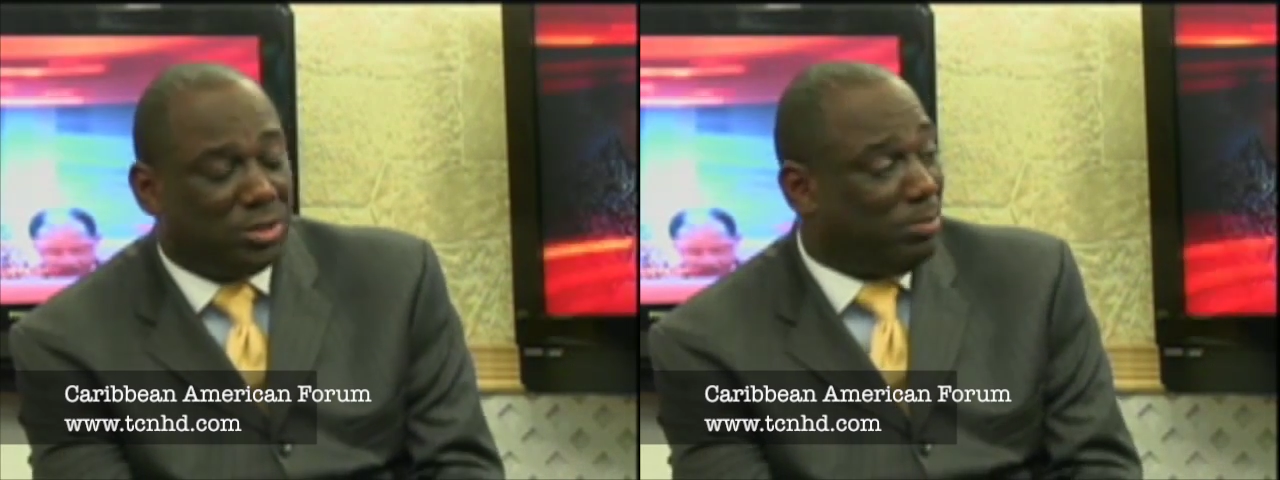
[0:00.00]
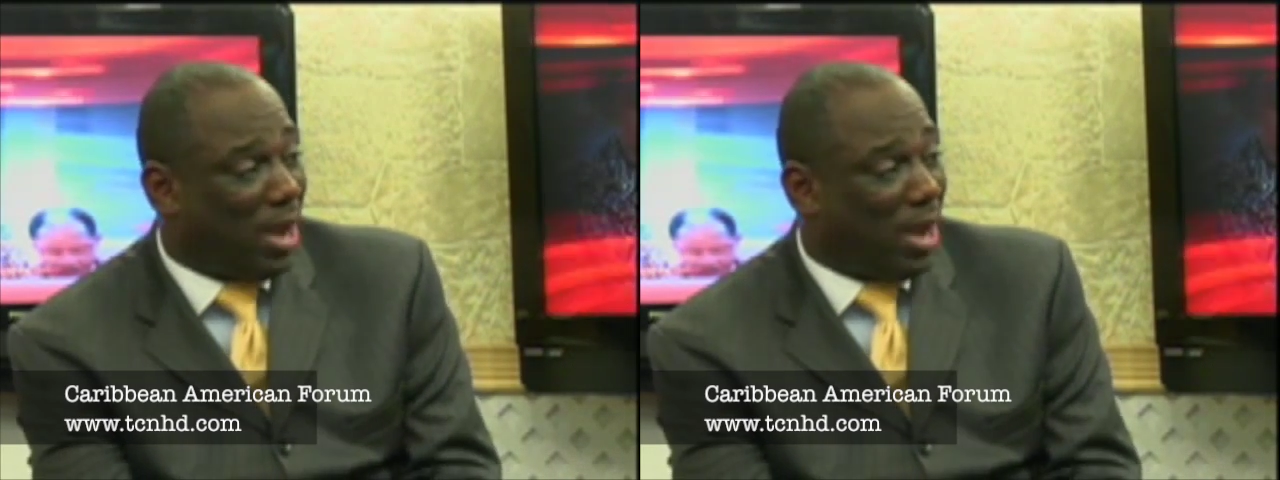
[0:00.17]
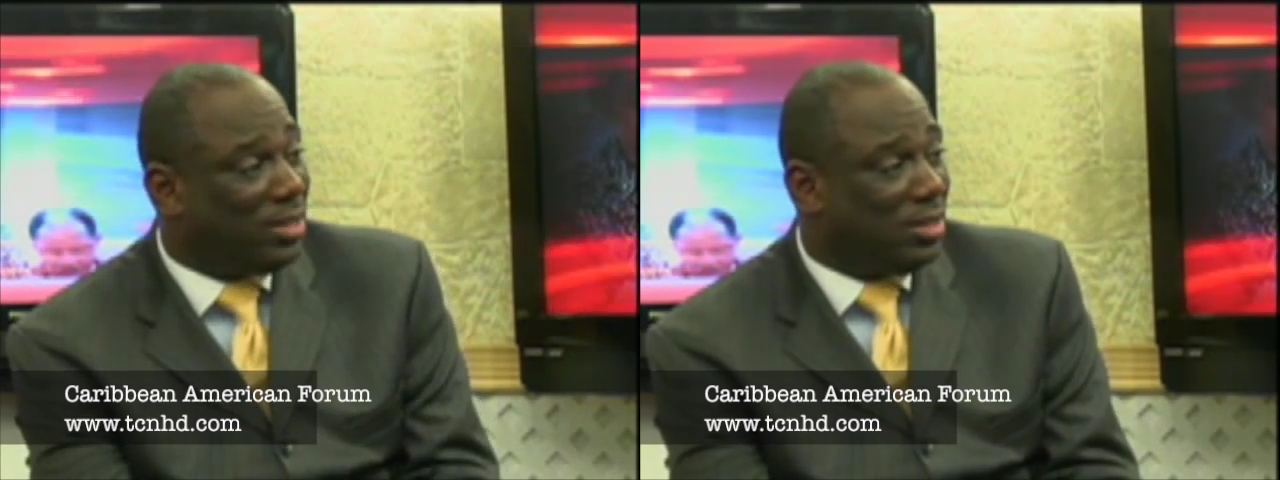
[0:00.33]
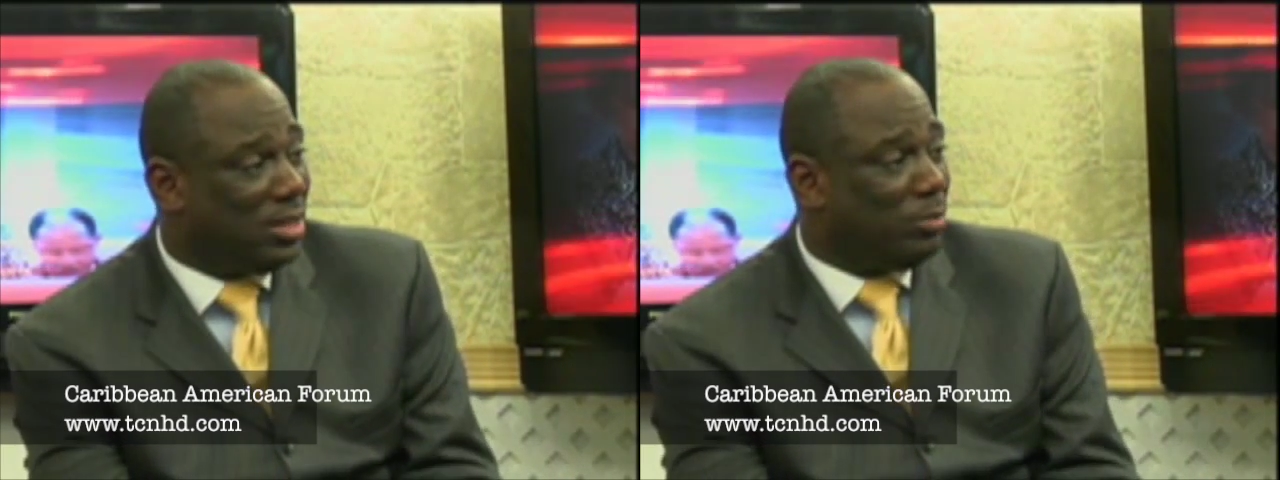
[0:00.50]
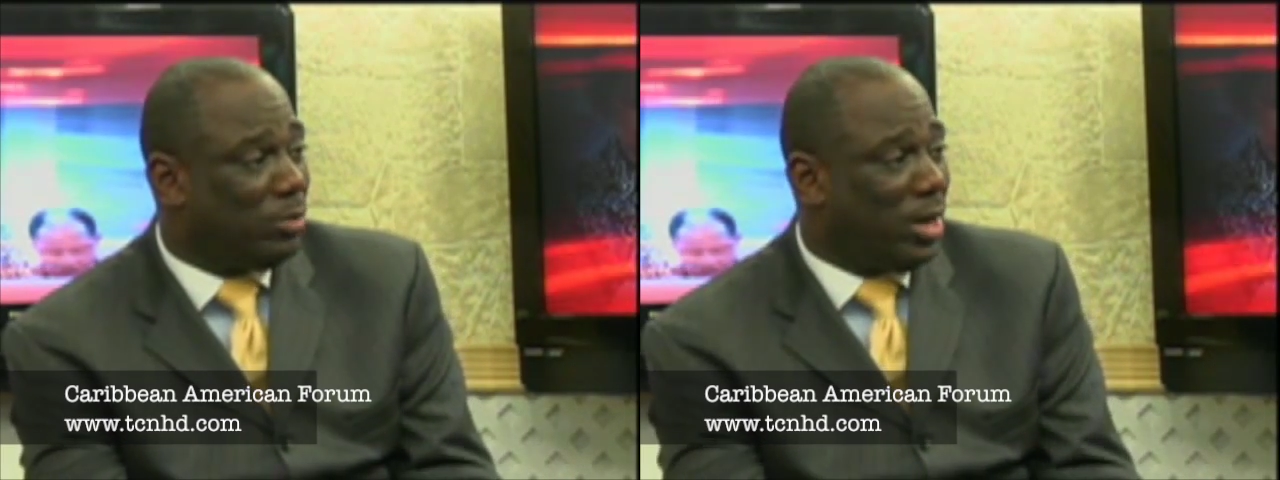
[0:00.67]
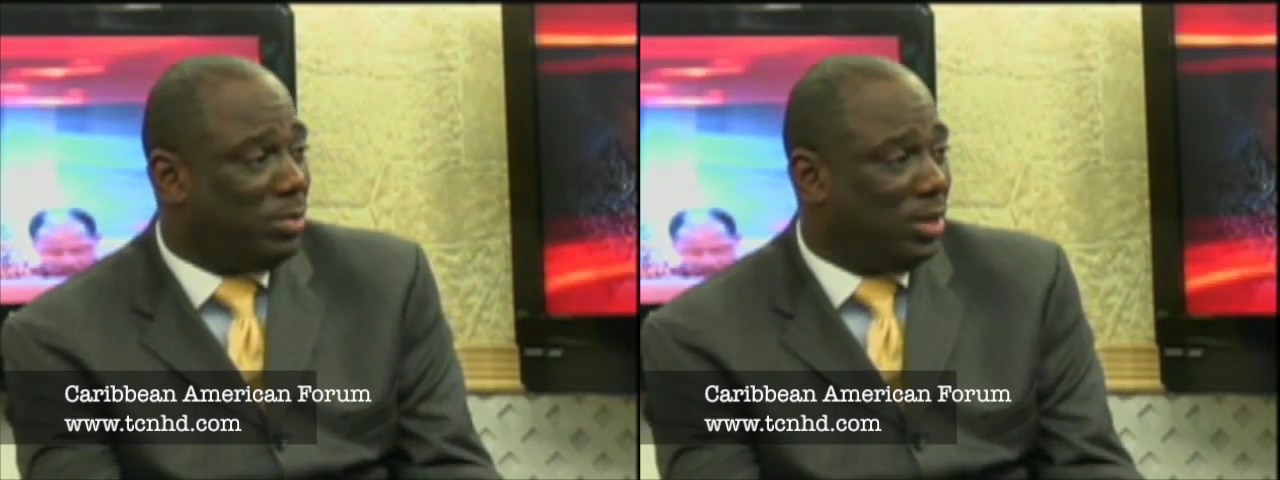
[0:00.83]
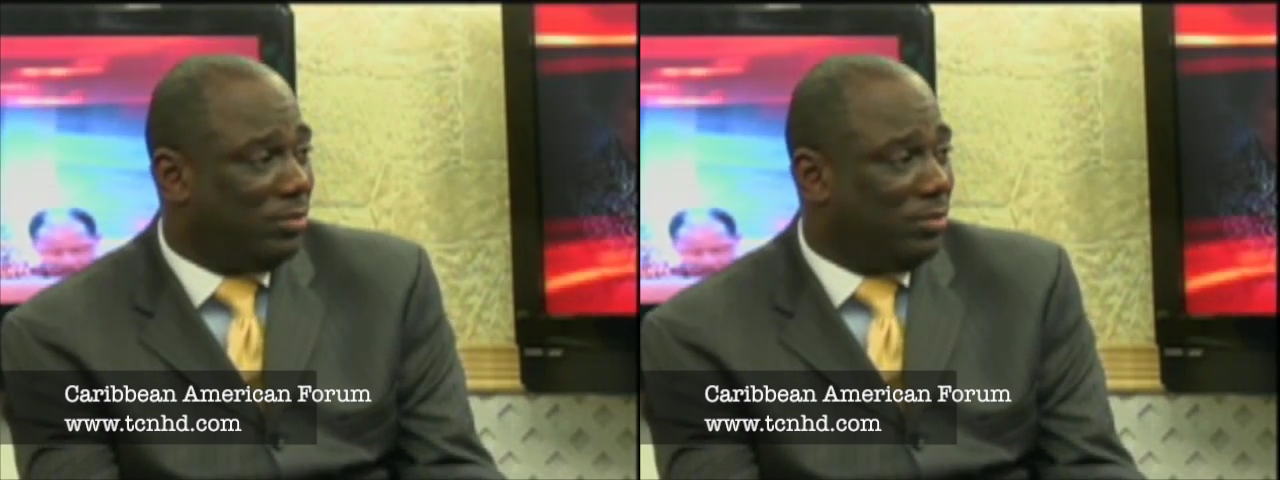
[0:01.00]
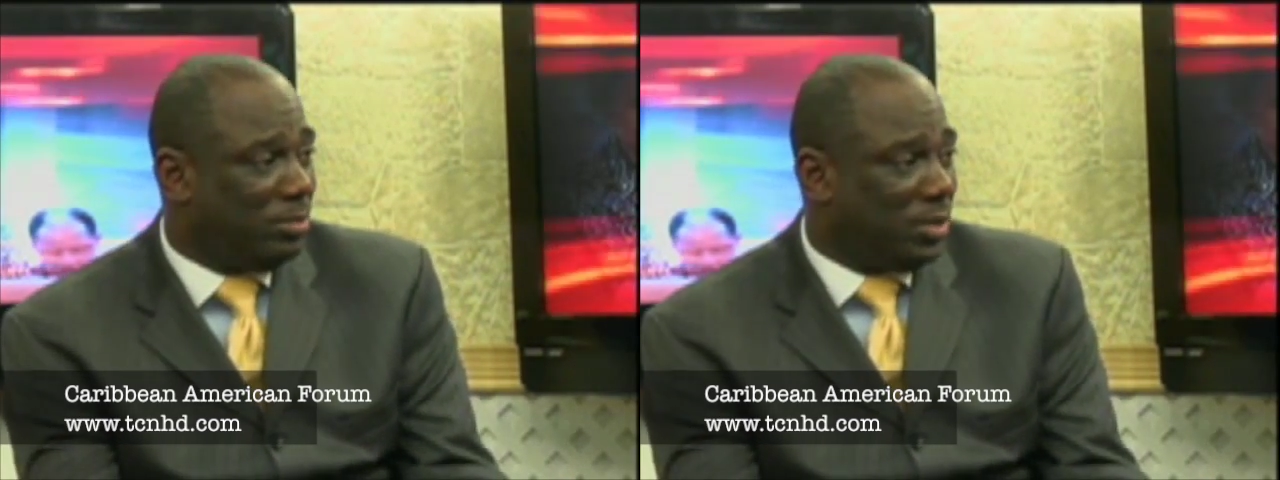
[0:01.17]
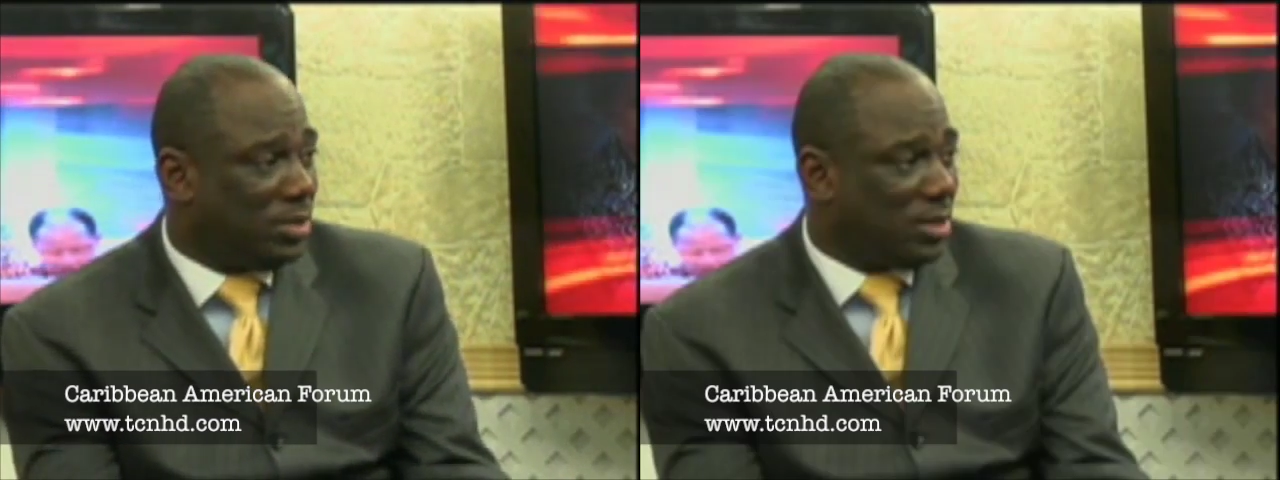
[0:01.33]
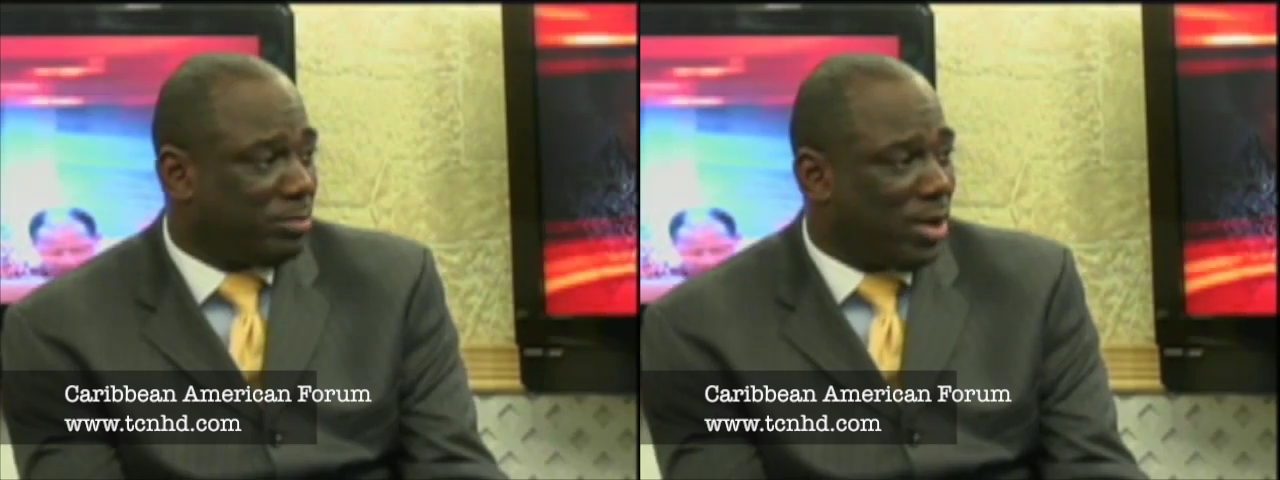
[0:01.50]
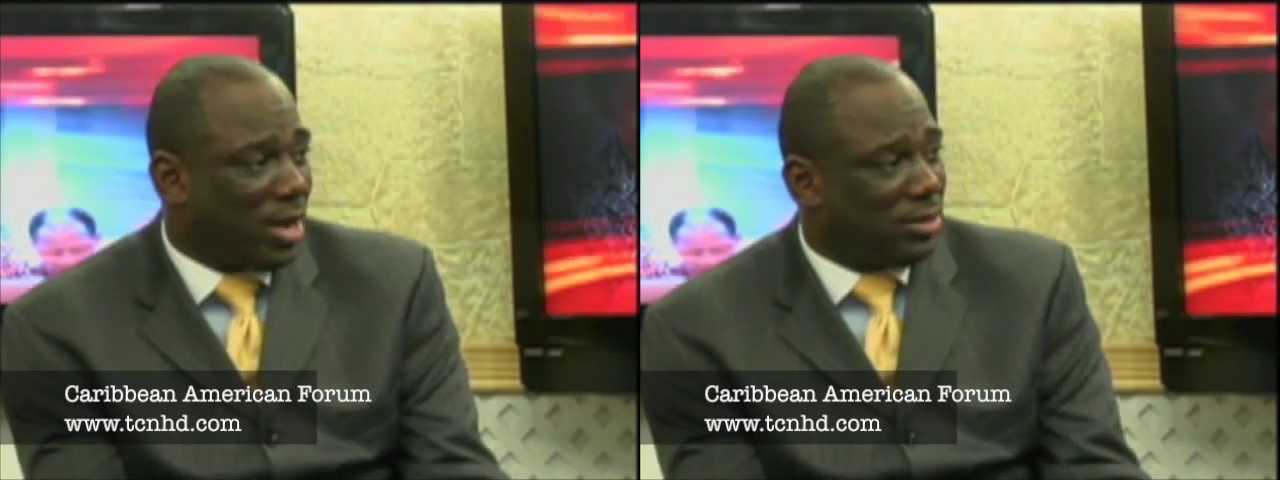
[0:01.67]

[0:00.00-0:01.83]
banning the NYPD from this practice?